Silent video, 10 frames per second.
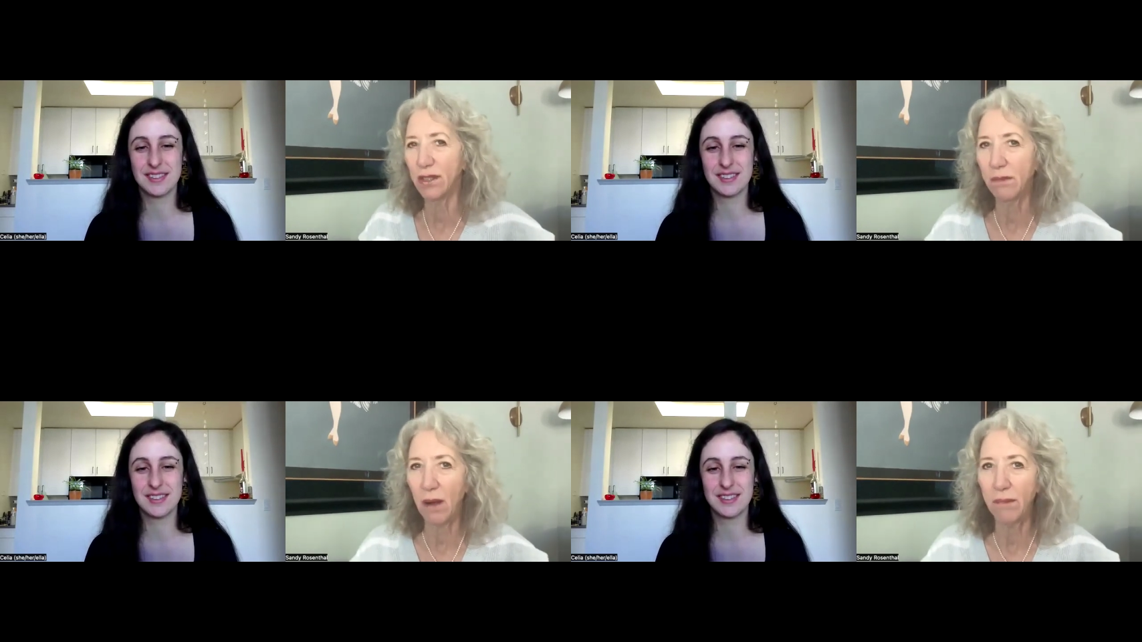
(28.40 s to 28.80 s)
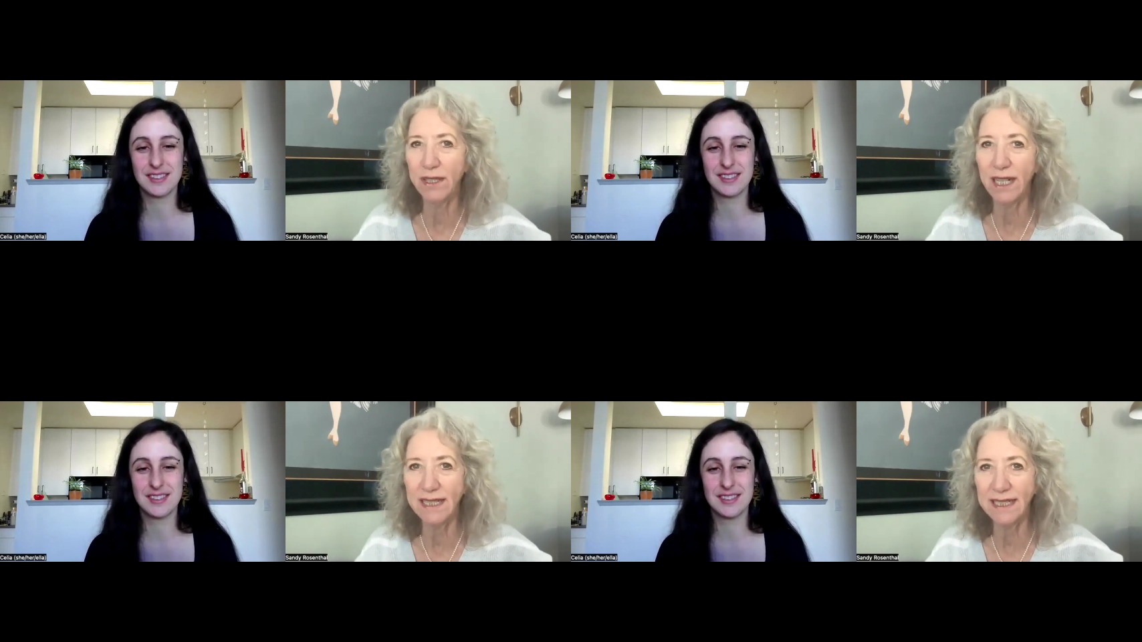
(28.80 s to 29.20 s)
Speaker 1: to you about
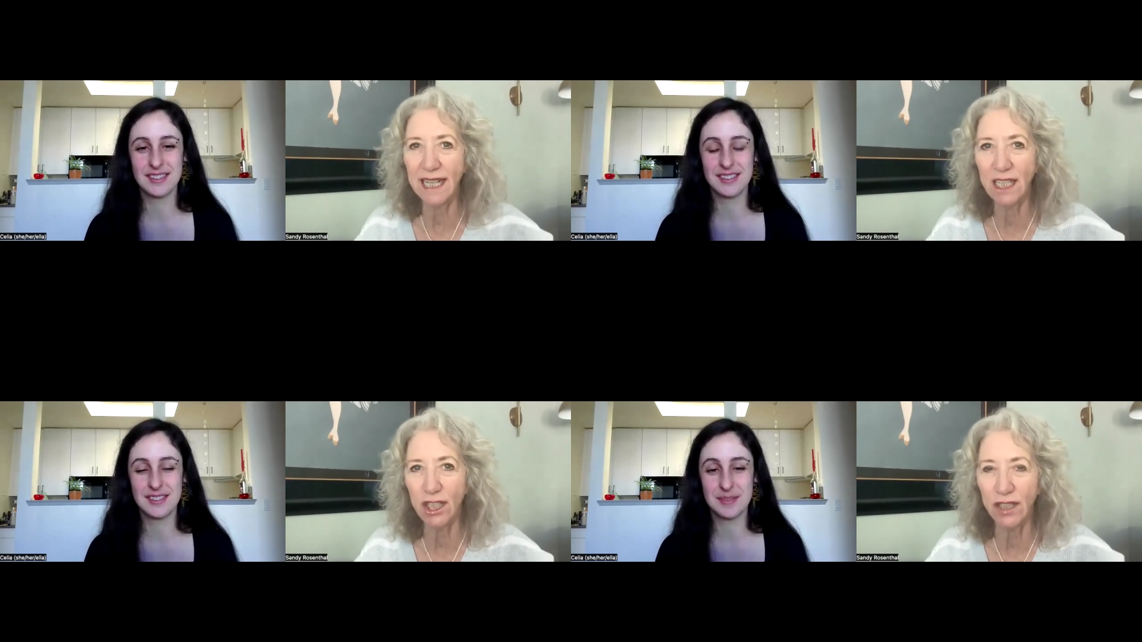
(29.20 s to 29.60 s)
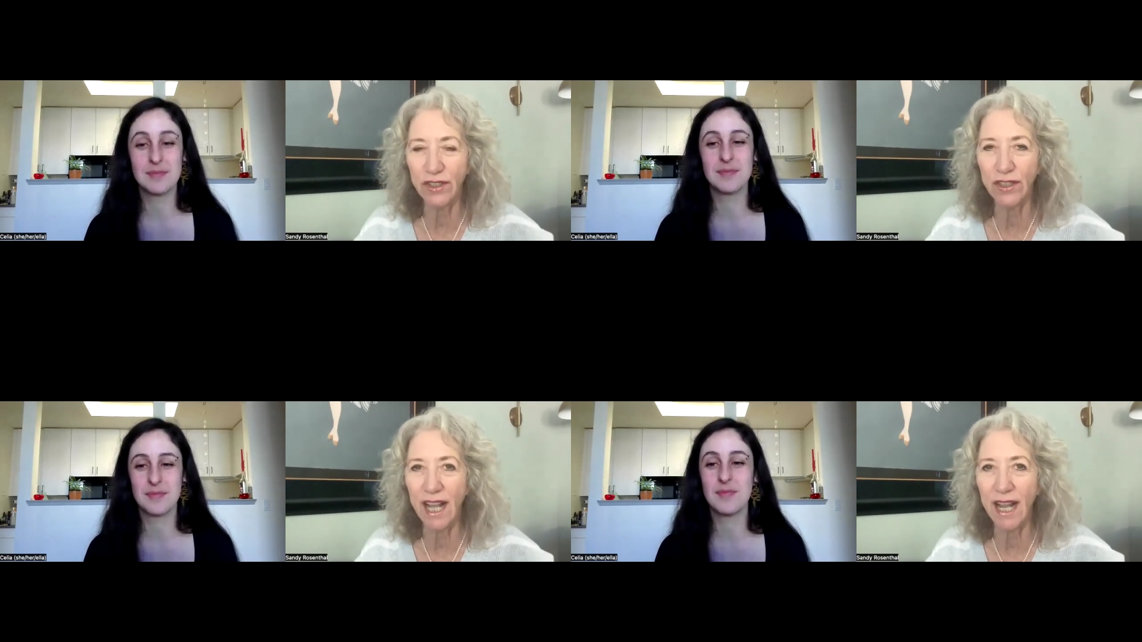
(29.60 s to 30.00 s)
pronunciation
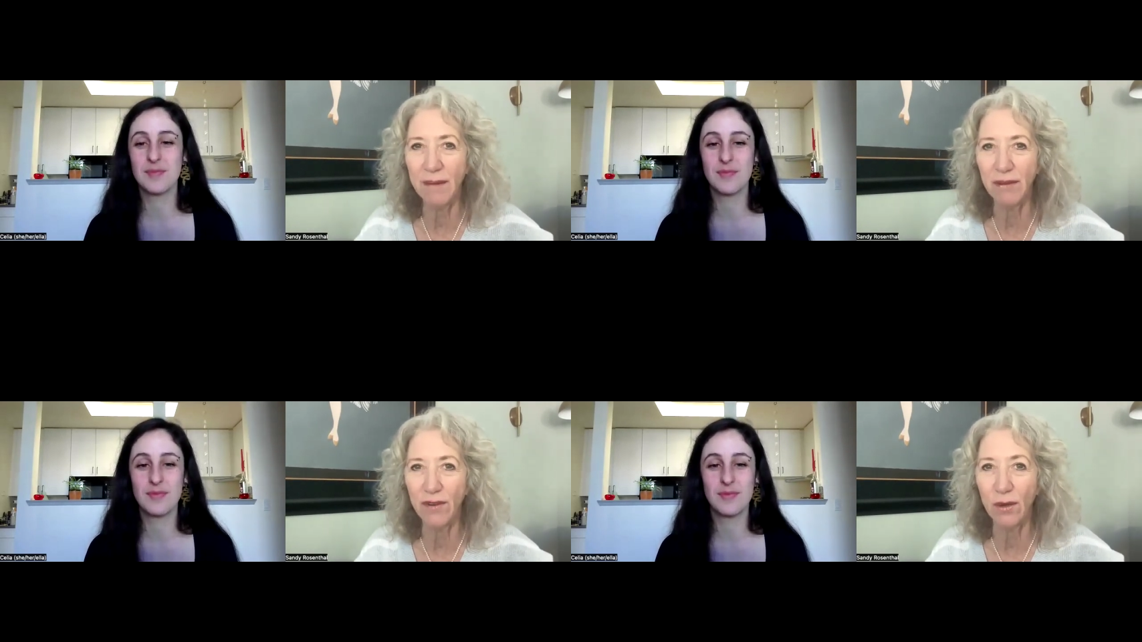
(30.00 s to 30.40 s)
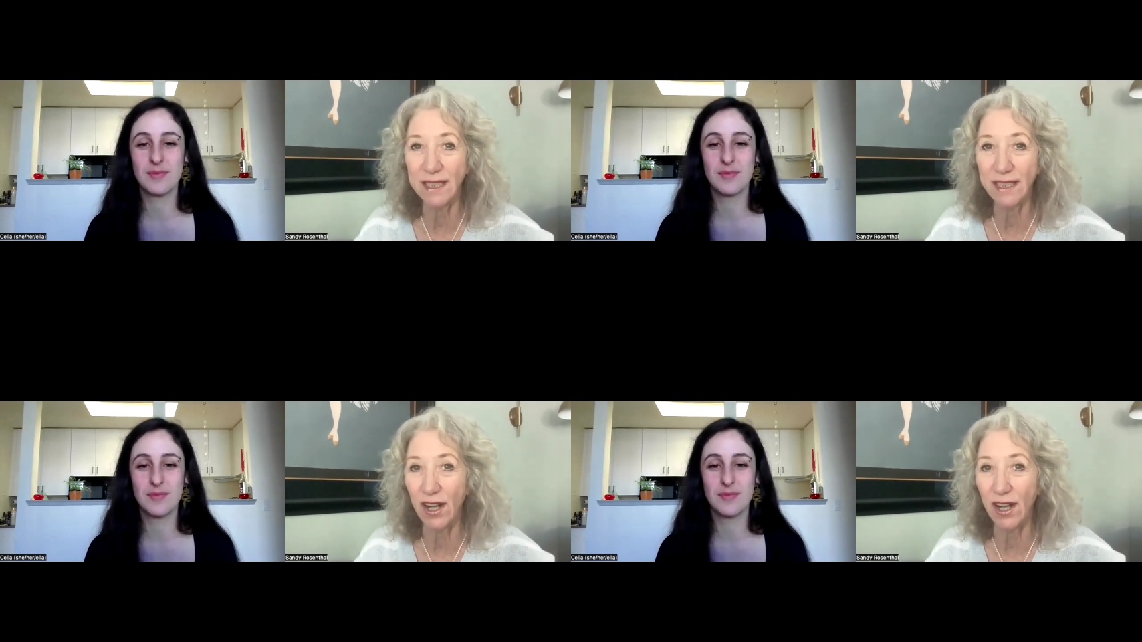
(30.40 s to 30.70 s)
of your name before we